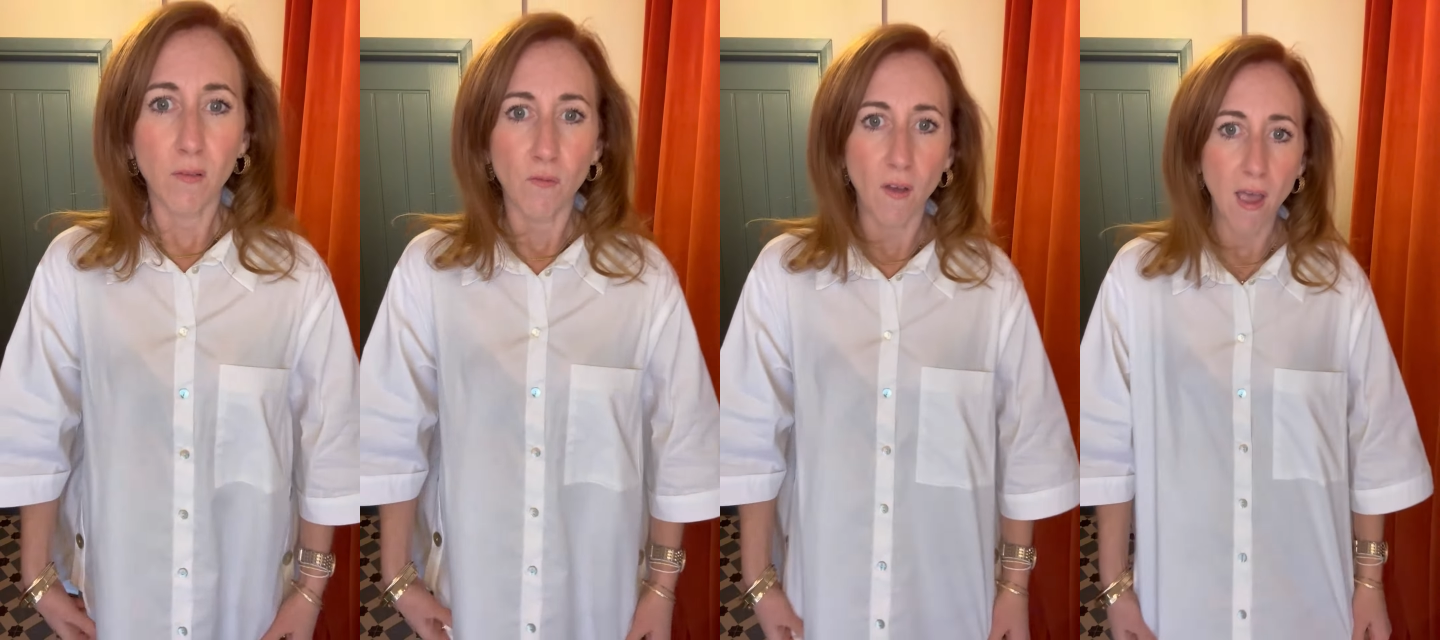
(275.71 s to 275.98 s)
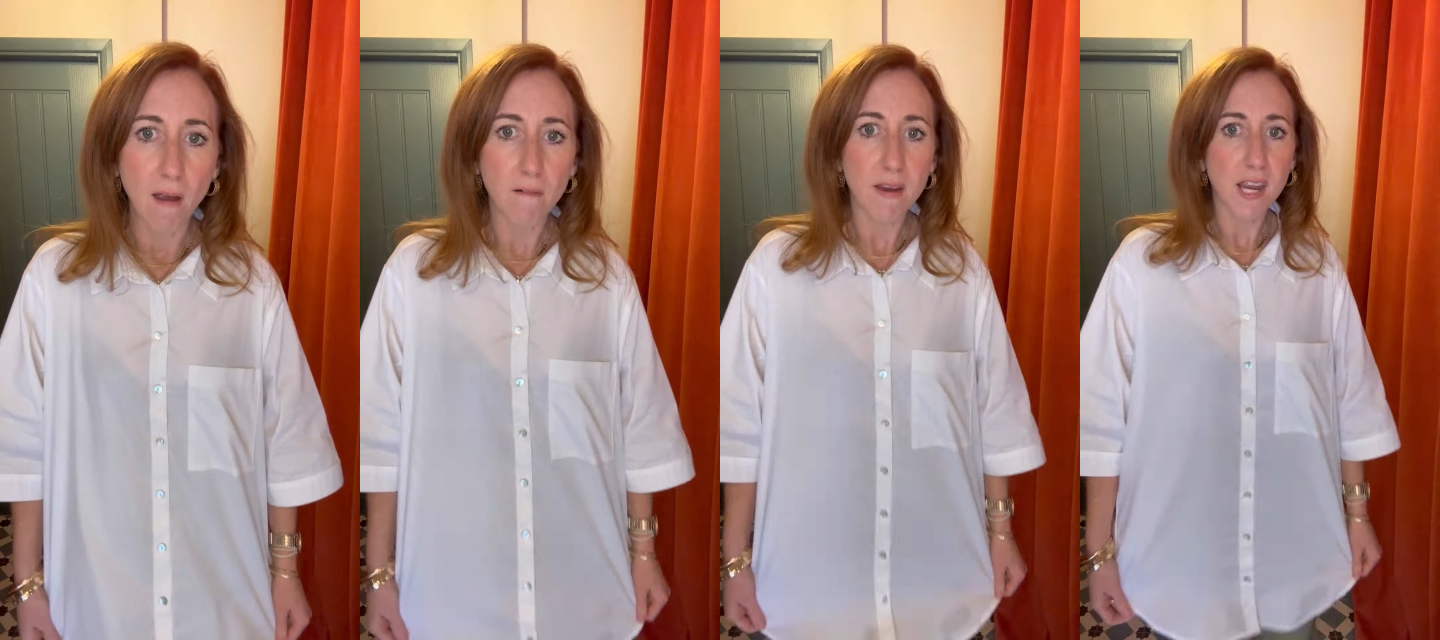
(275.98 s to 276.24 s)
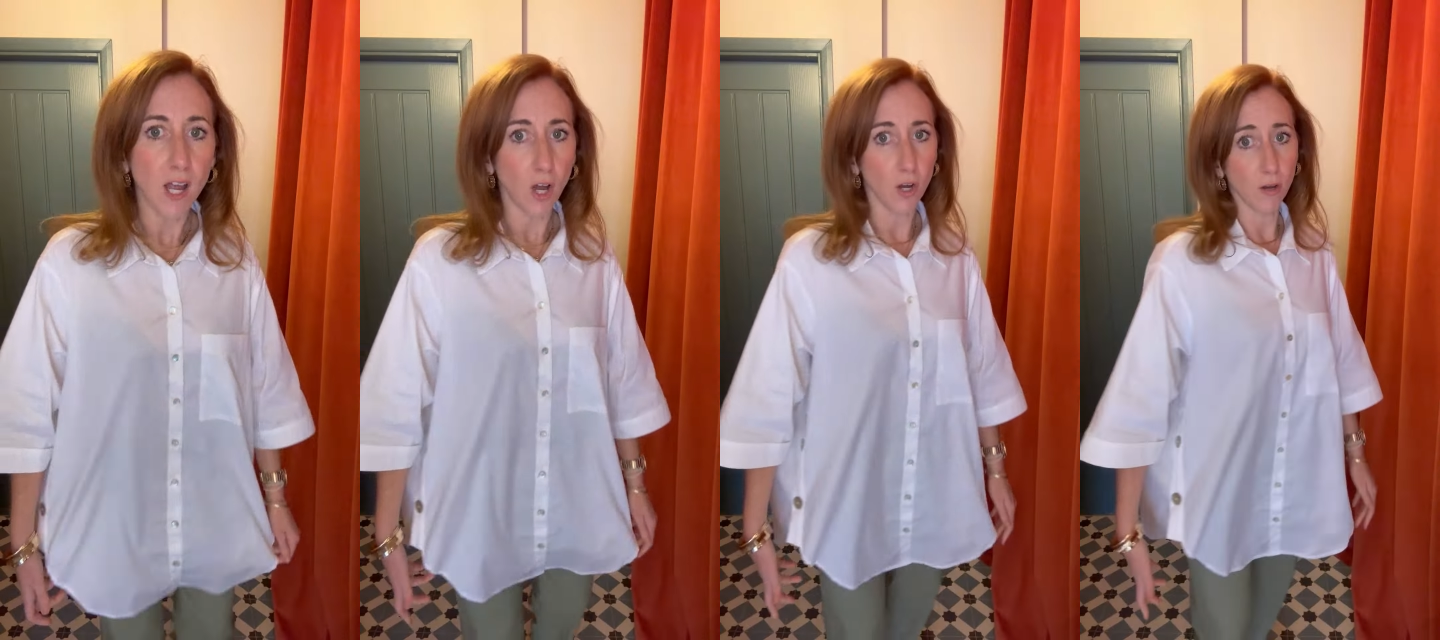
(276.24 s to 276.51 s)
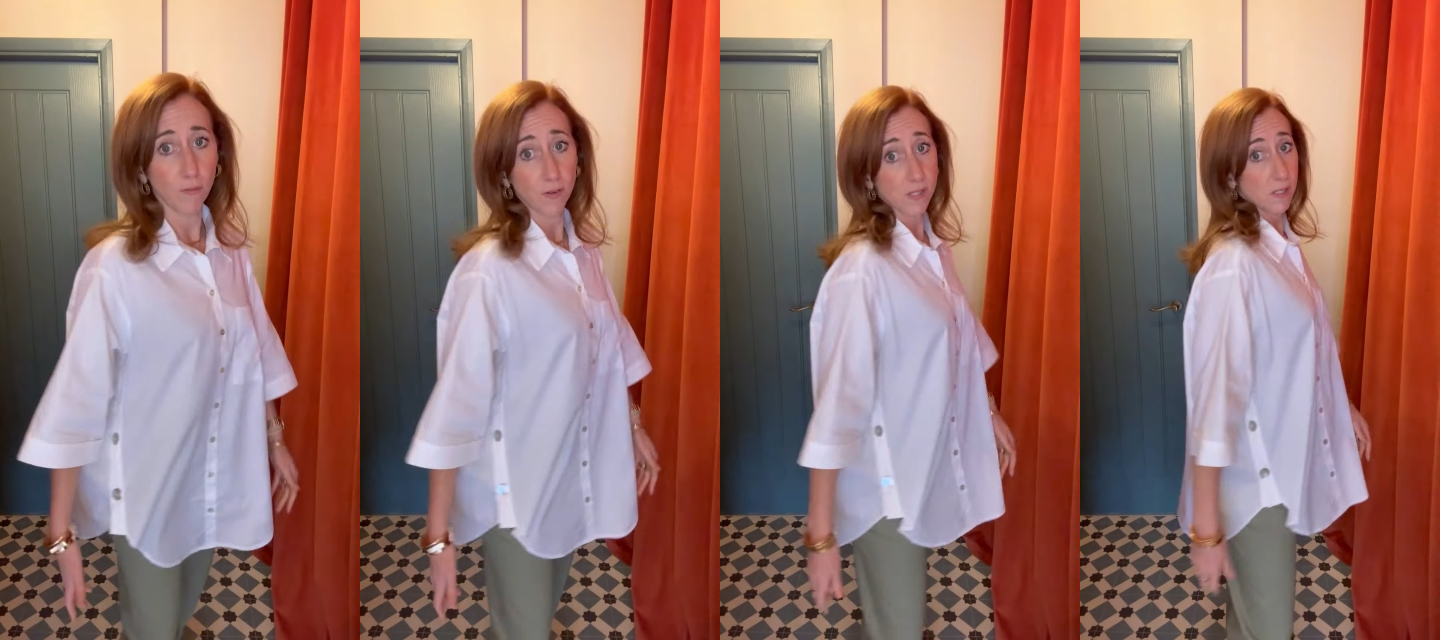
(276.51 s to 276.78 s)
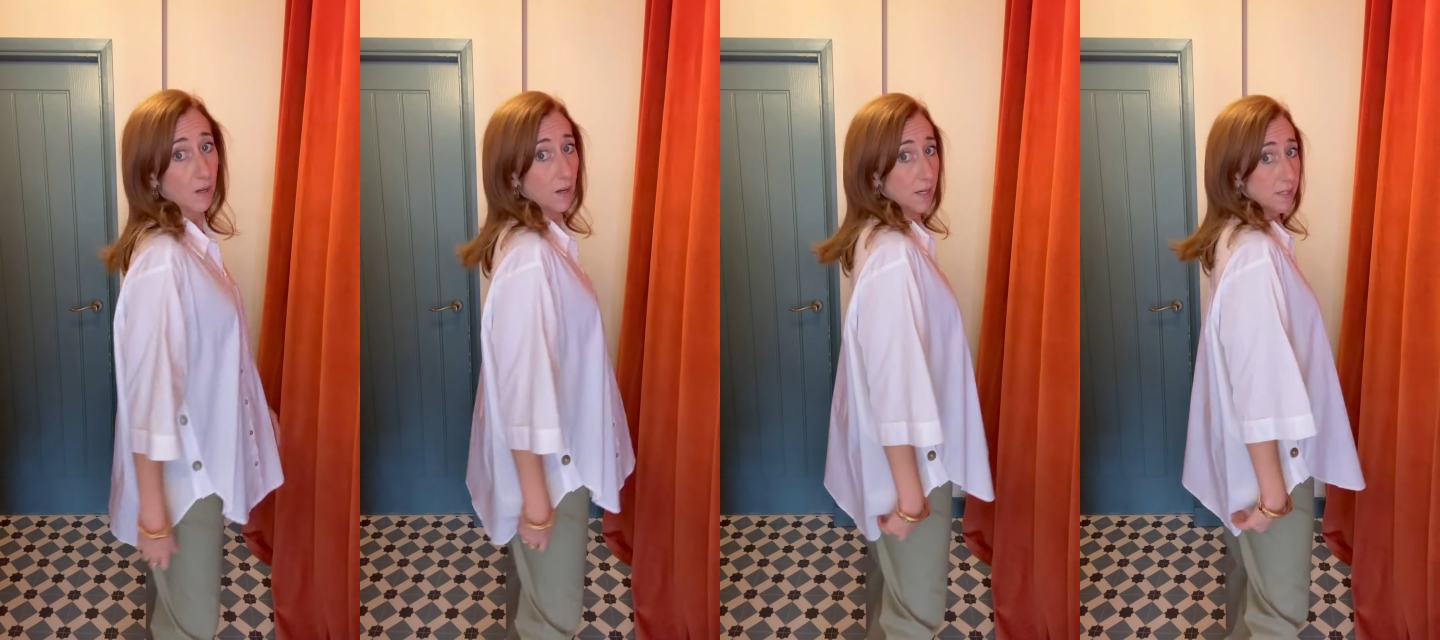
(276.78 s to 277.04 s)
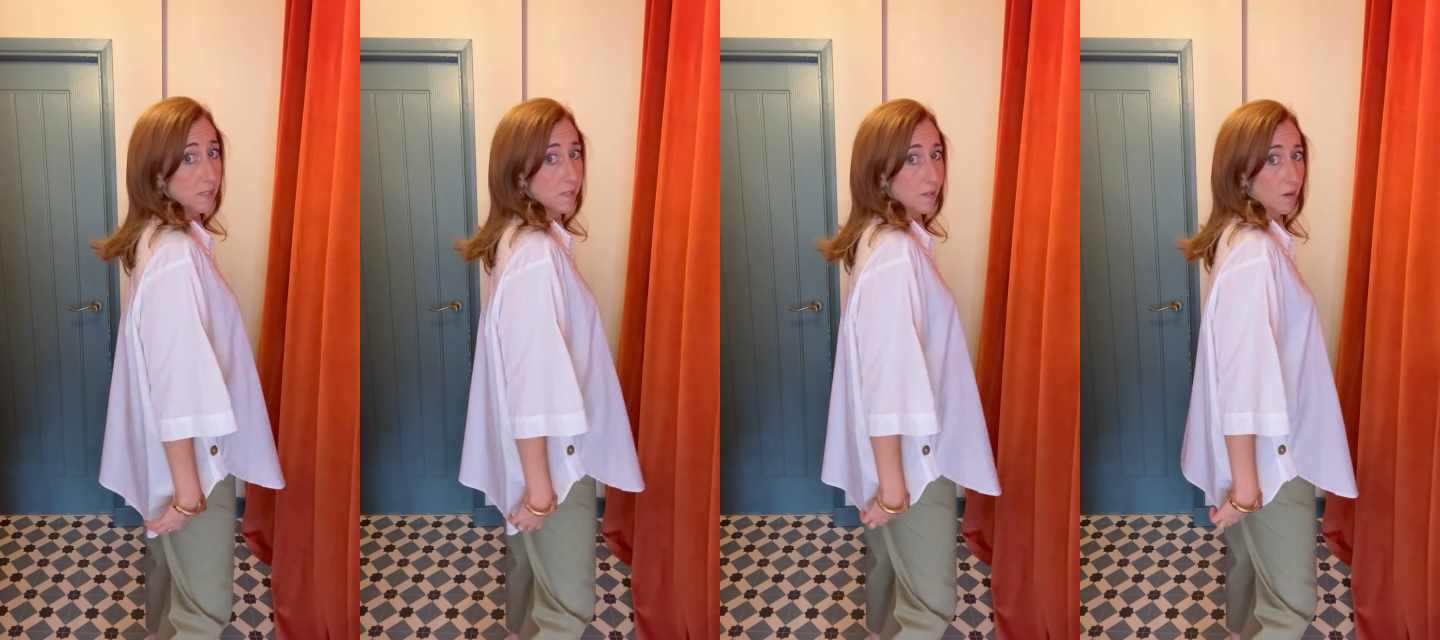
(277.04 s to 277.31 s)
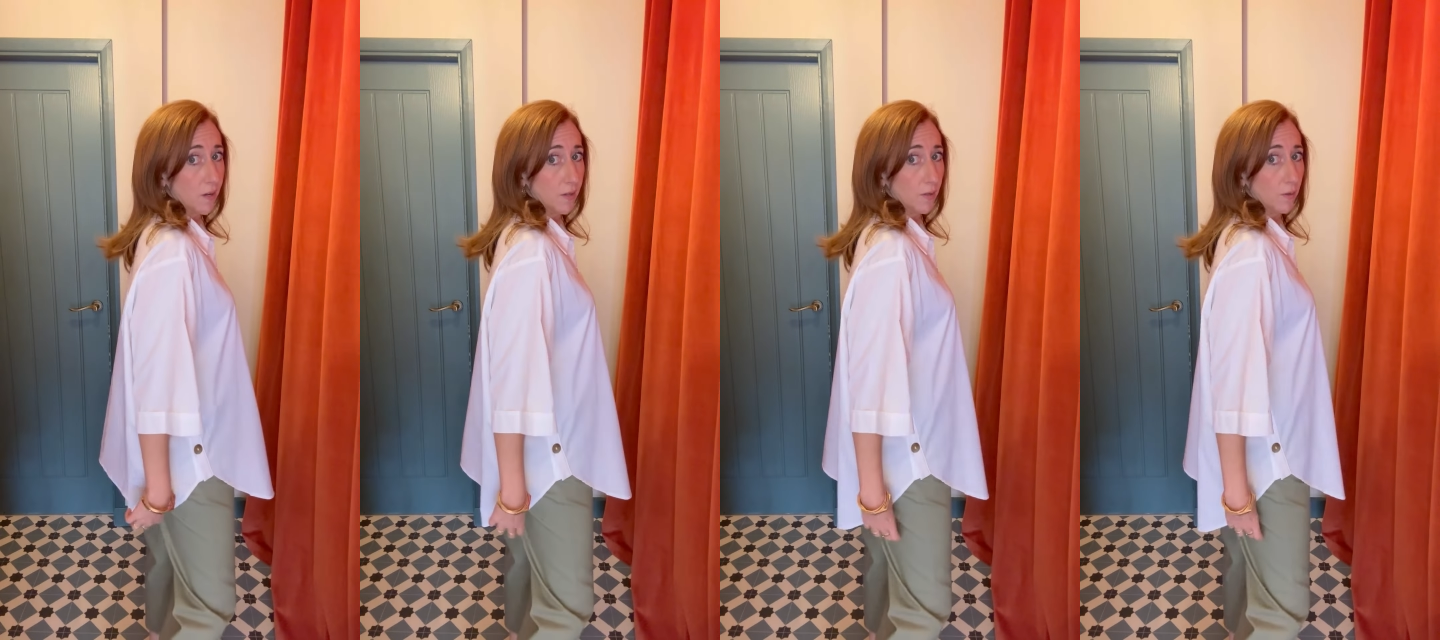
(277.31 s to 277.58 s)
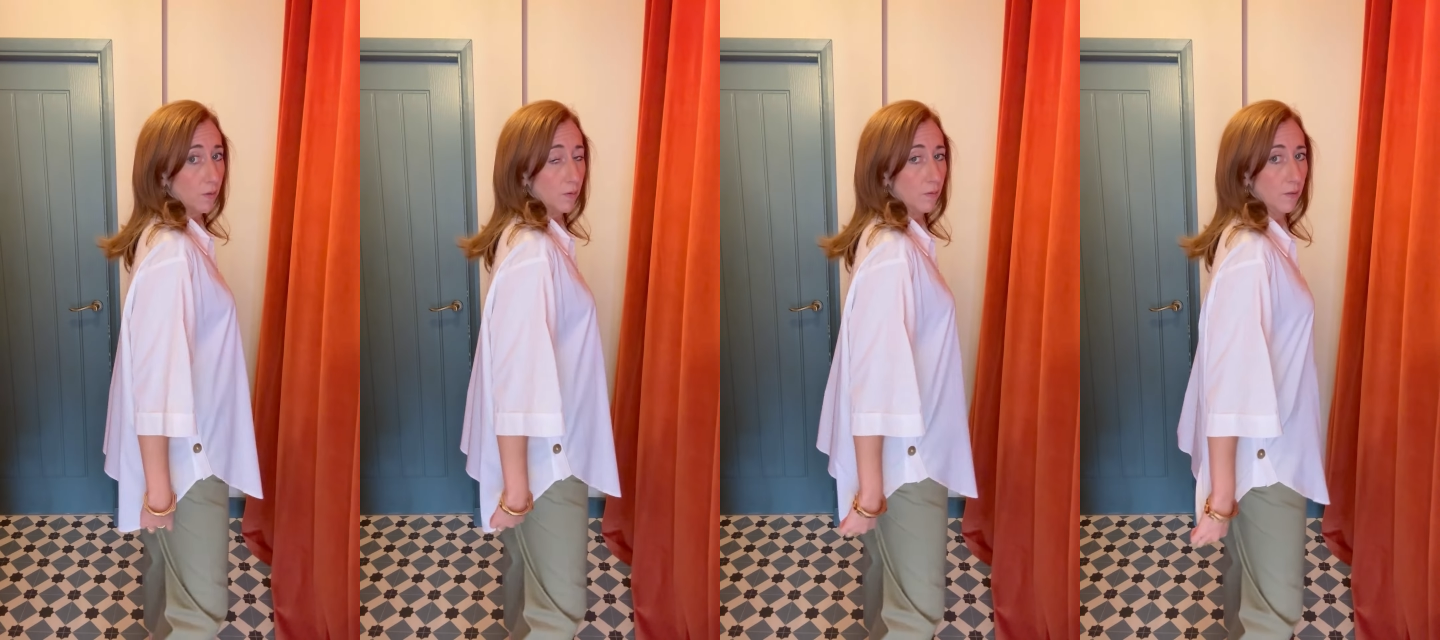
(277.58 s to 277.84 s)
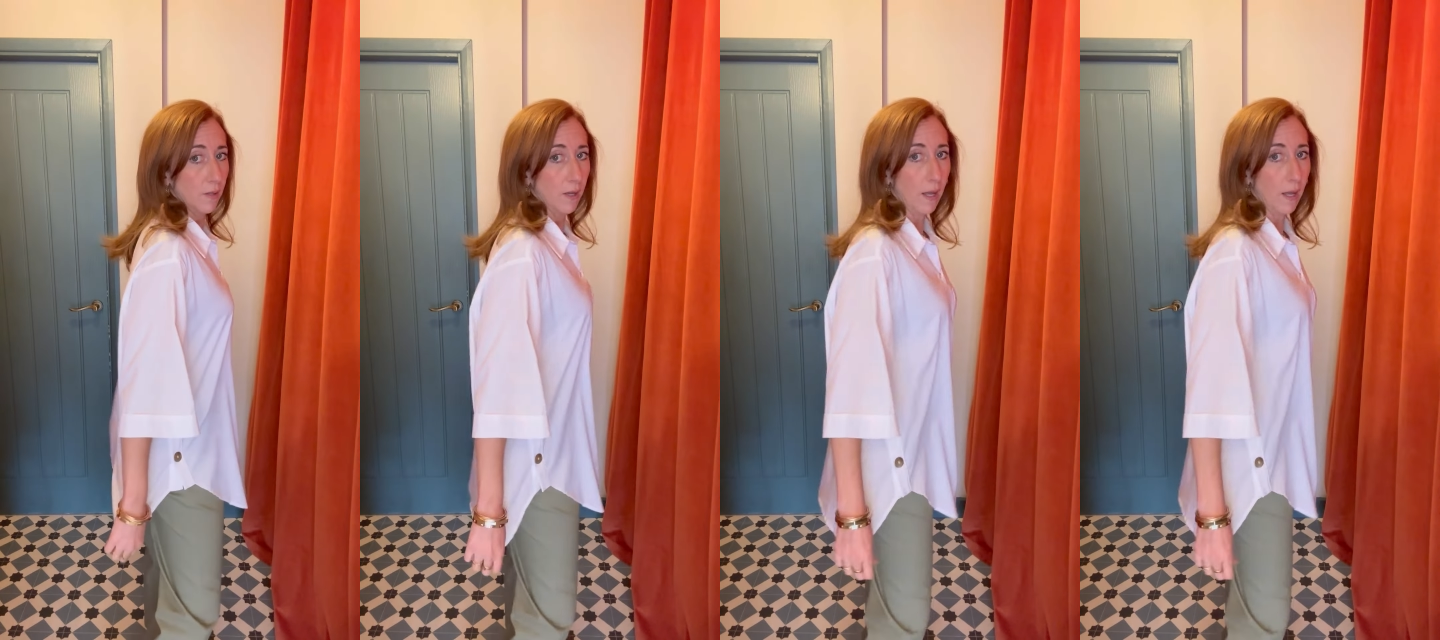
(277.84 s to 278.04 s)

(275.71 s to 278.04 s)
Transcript: Very oversized style.